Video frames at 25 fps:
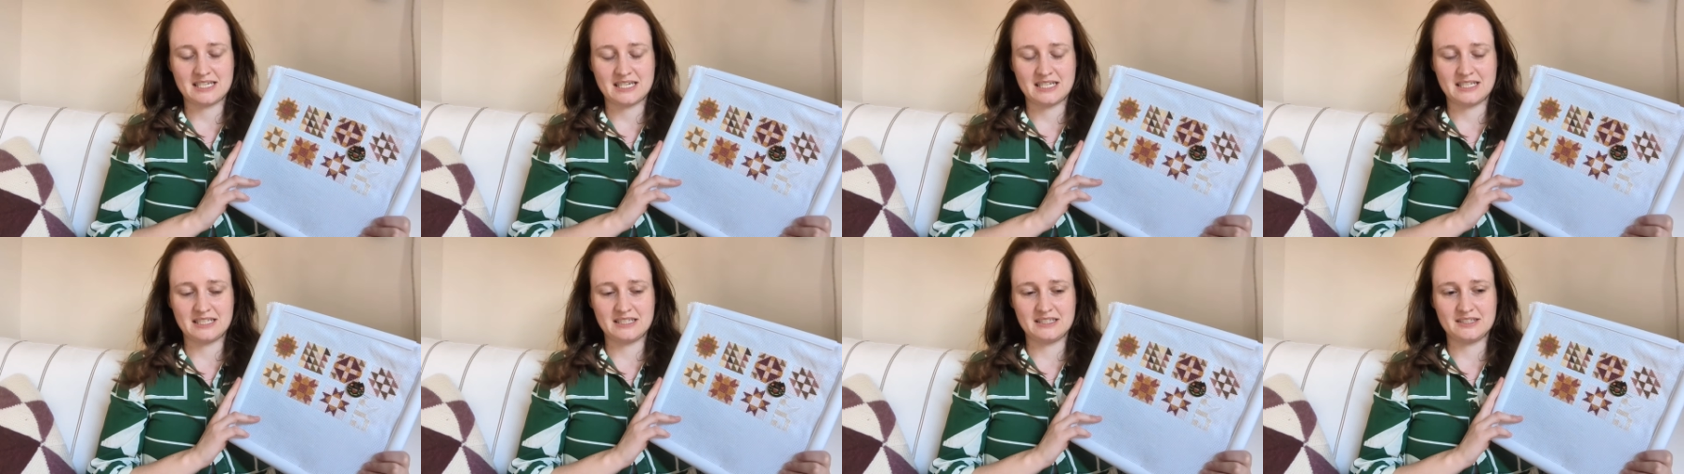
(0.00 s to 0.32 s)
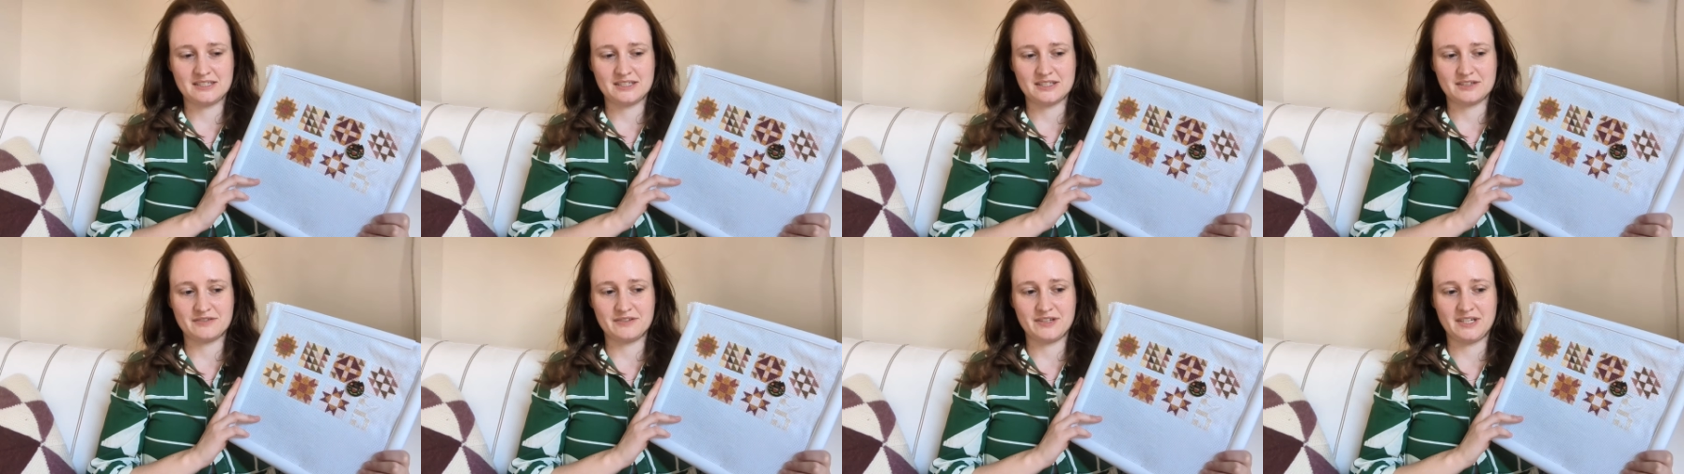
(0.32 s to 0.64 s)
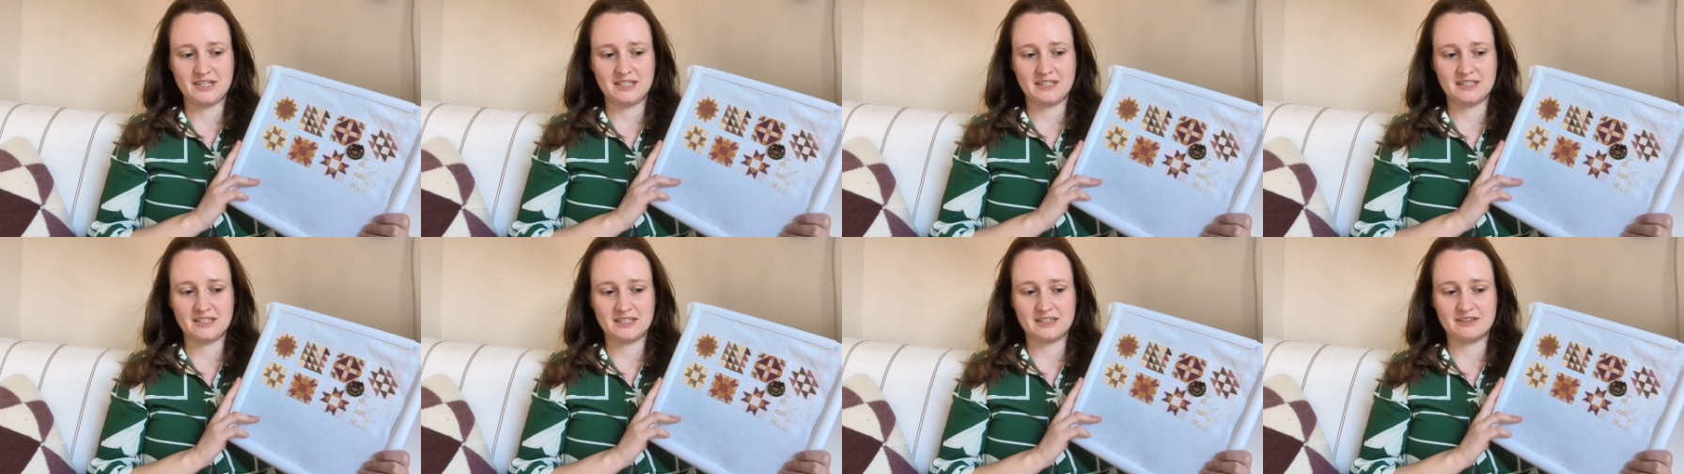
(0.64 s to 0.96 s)
and it's just
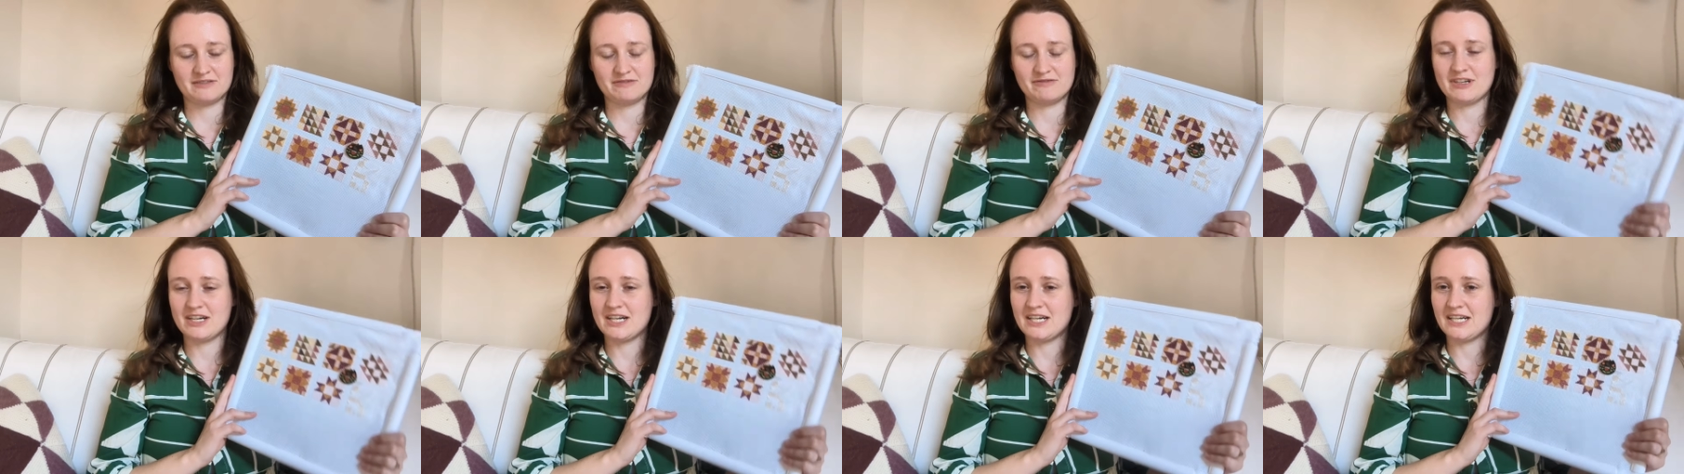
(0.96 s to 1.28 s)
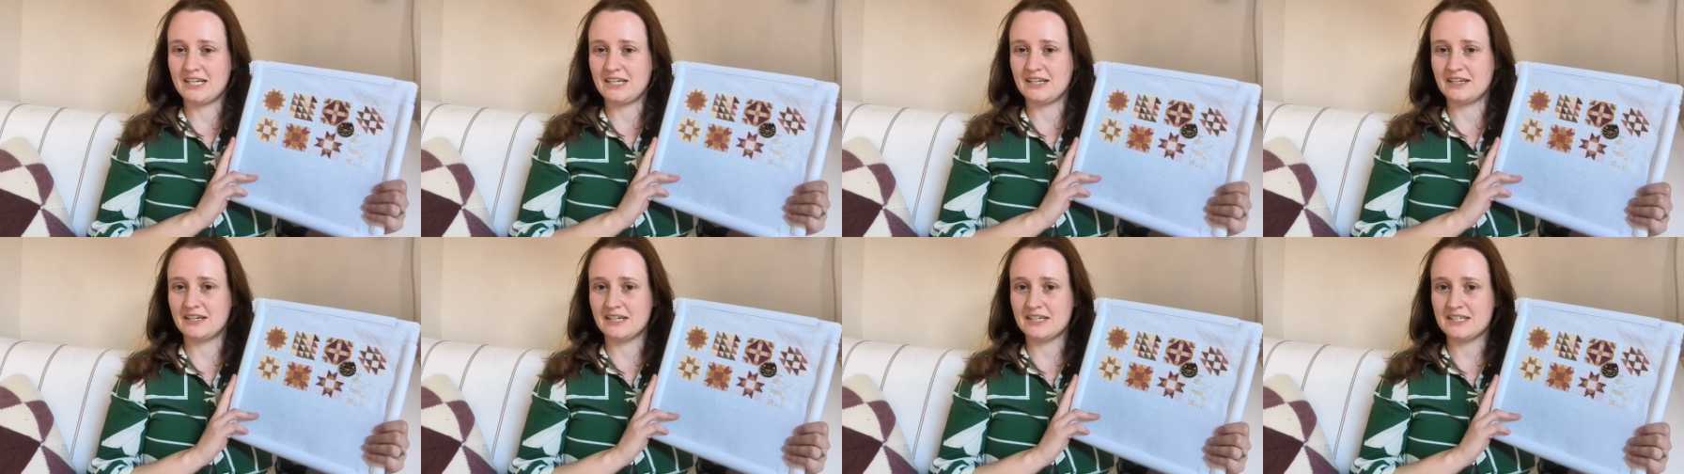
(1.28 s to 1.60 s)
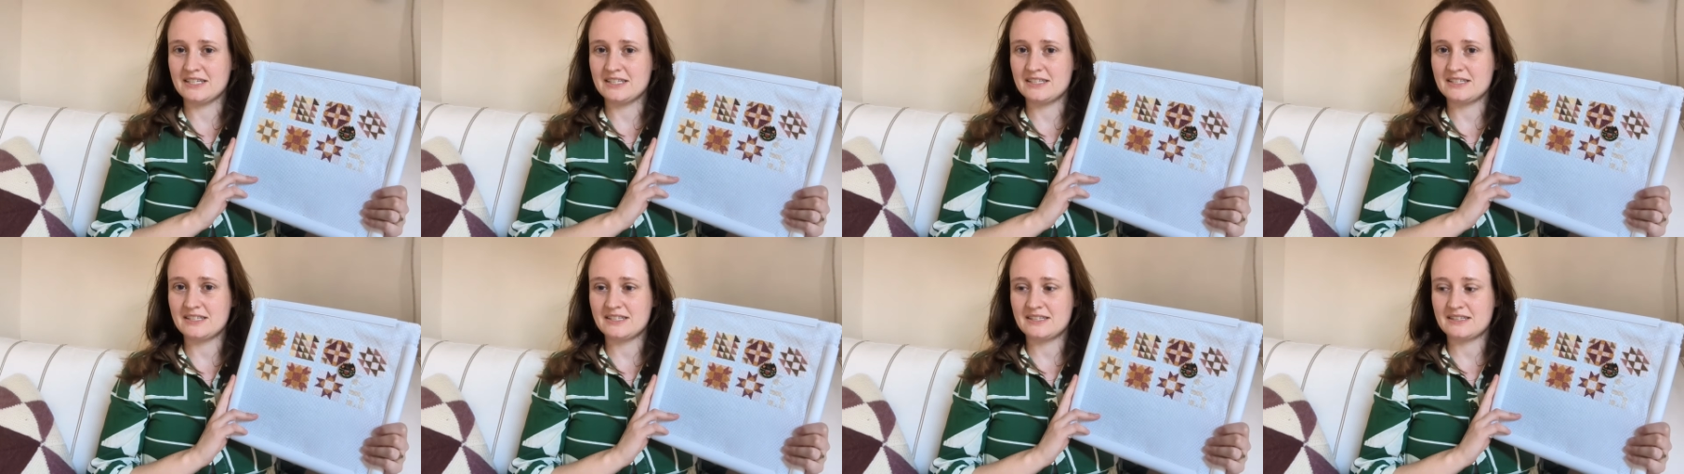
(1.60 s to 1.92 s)
feeling like a really
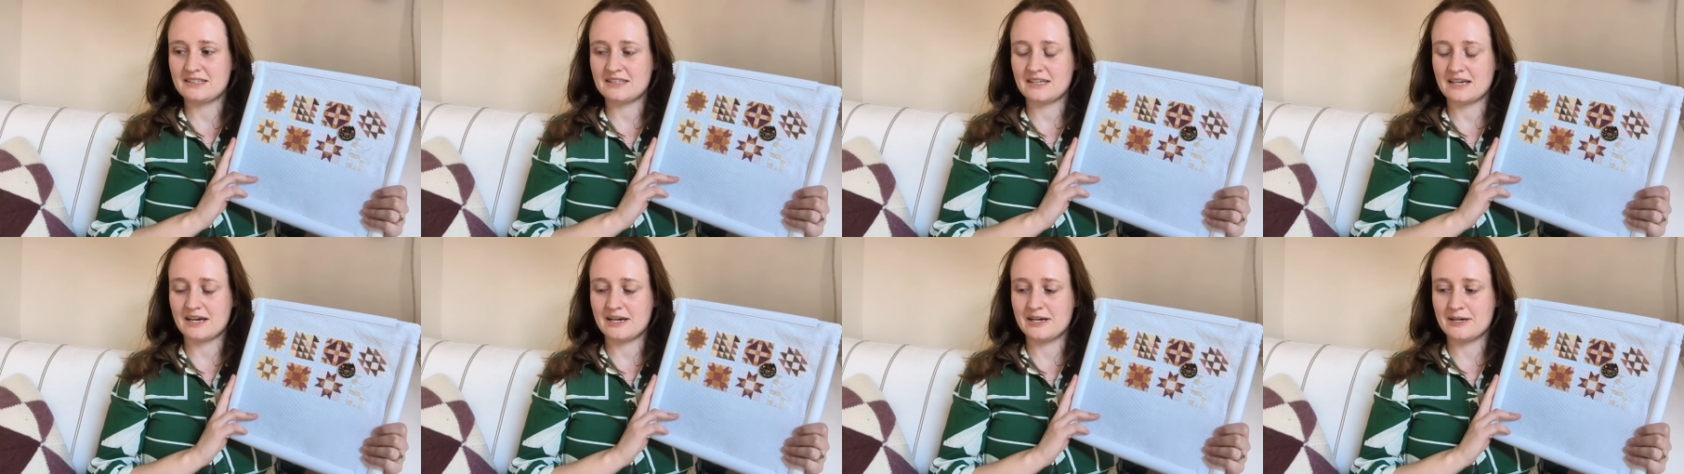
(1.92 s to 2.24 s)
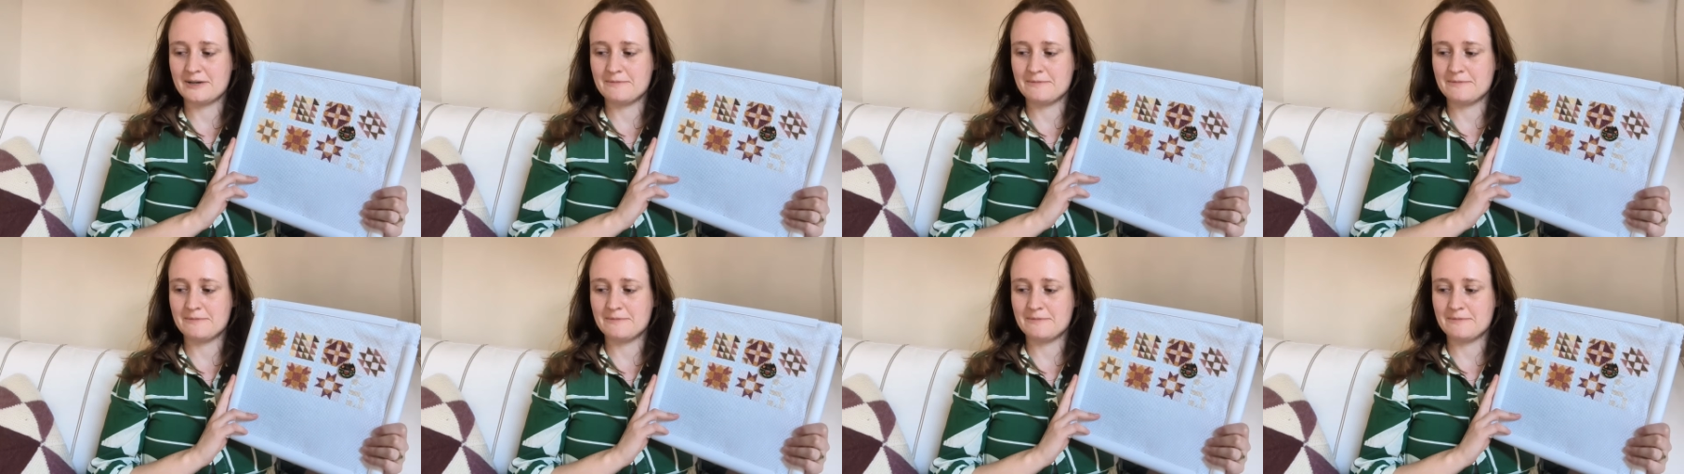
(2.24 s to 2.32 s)
nice